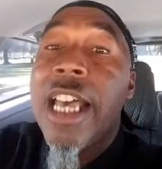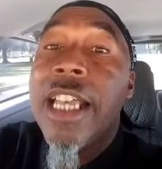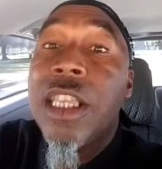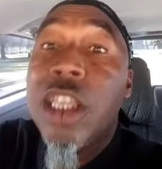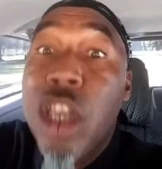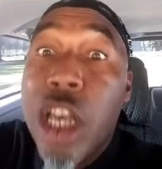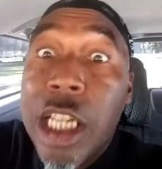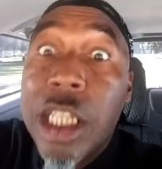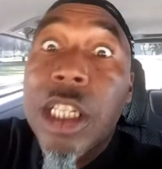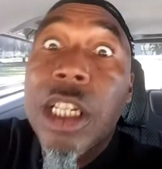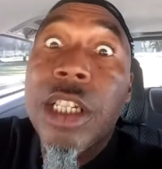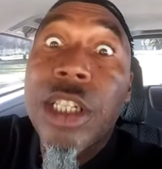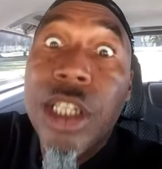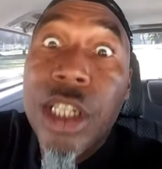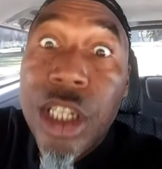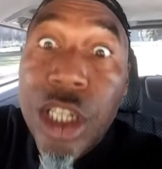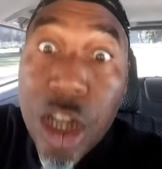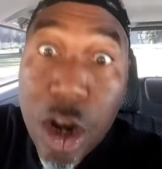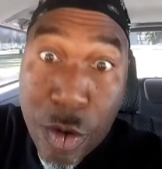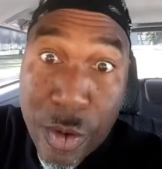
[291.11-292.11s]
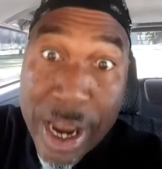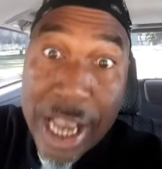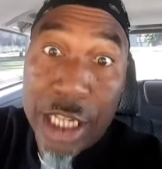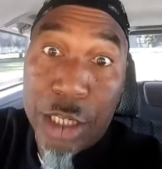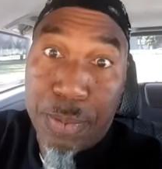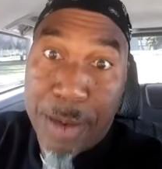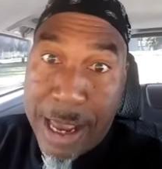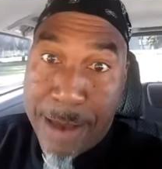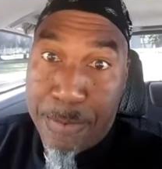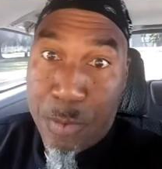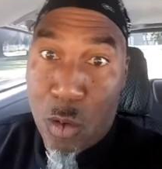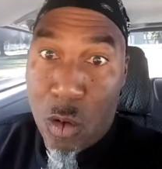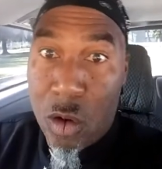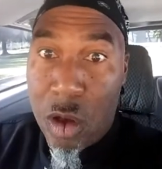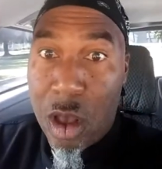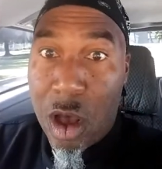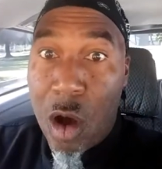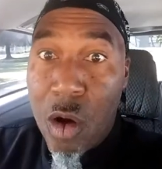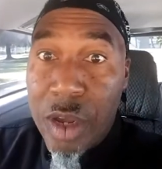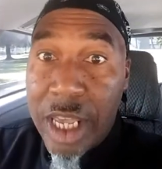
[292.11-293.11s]
This is serious, people.
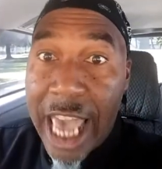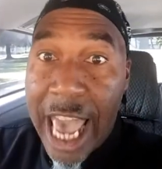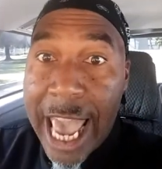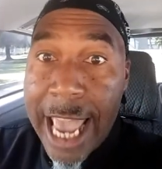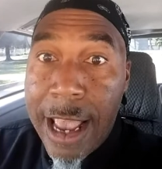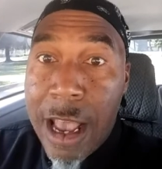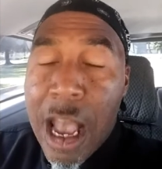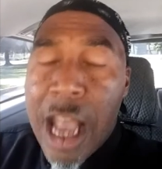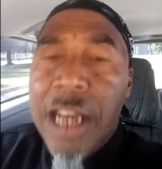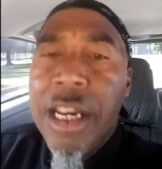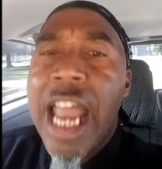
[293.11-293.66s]
Okay?